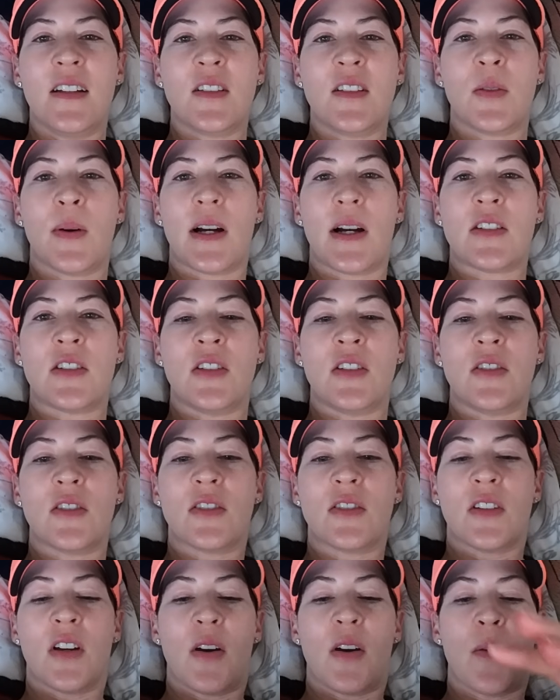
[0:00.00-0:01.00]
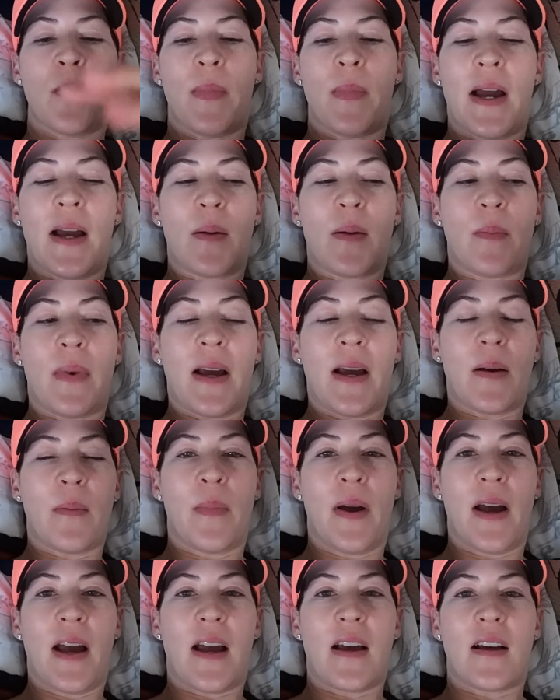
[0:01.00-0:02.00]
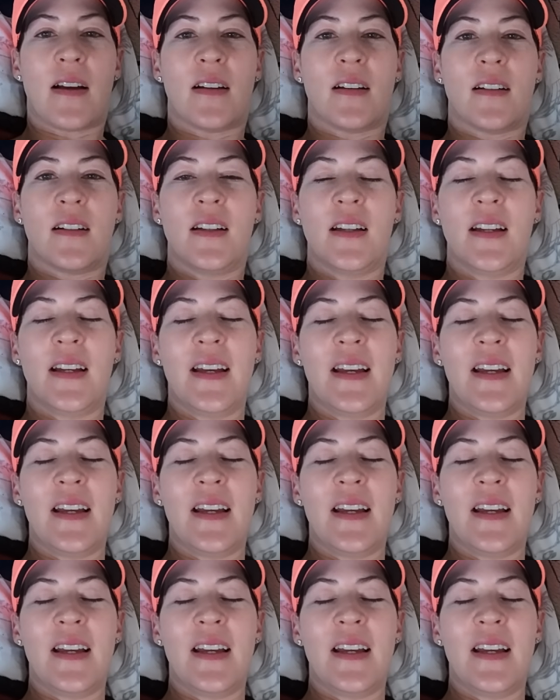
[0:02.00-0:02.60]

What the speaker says: Winston and I had a lazy morning in the pod,